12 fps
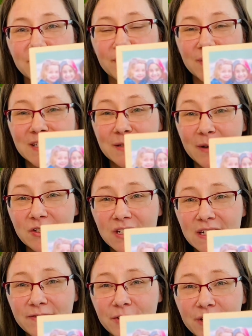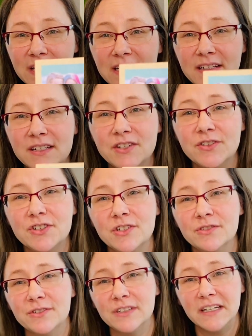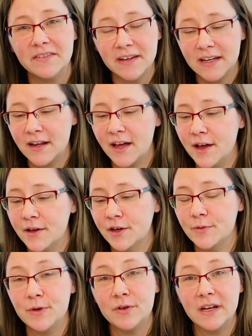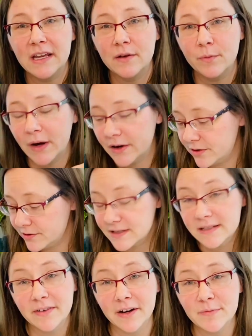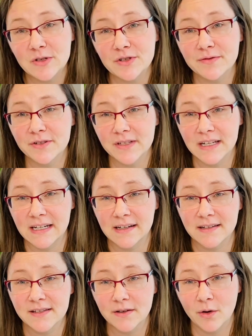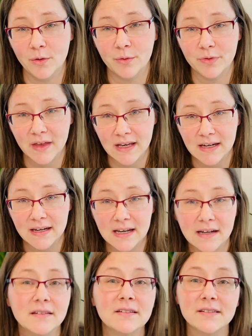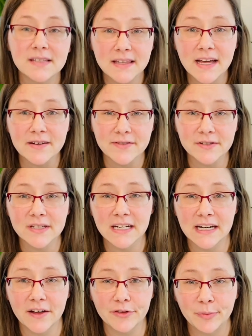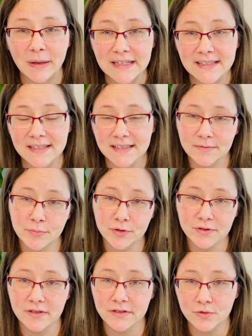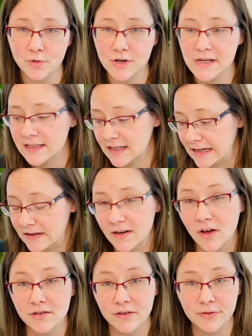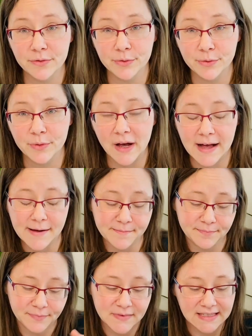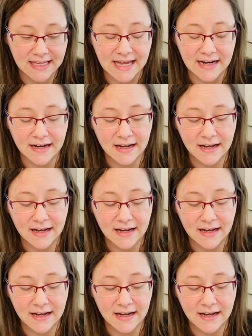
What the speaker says: especially if your children live in a community where there isn't very much diversity, and so they need to see that diversity in other places, in books and stories, and also through this kit.